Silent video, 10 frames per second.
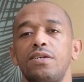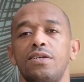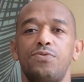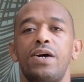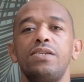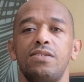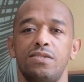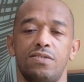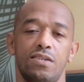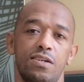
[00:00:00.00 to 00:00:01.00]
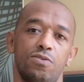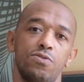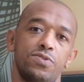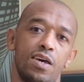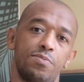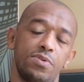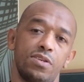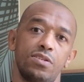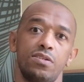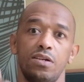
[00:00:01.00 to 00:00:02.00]
I read this concept
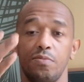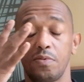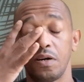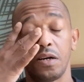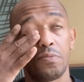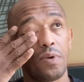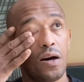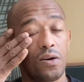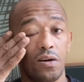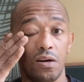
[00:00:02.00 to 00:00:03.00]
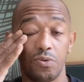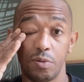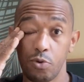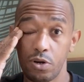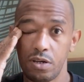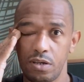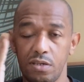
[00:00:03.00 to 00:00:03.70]
on a book.